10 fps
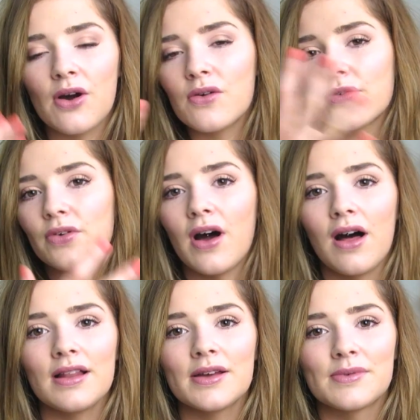
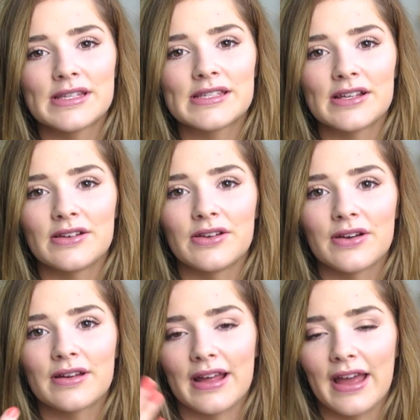overall it would still
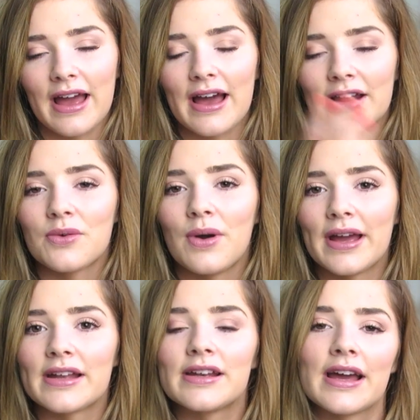look like I had quite
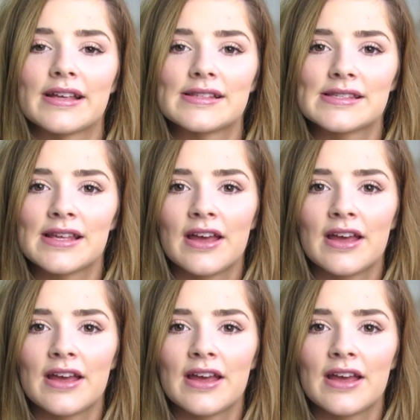a nice